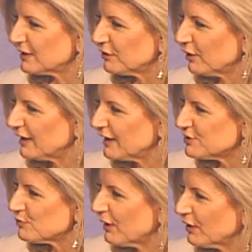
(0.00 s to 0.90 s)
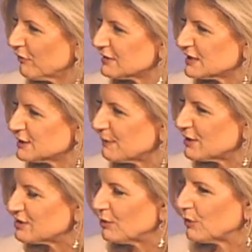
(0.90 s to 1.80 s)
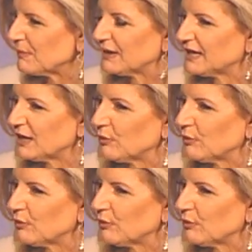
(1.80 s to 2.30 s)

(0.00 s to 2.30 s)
I don't know, each one of us, especially women here,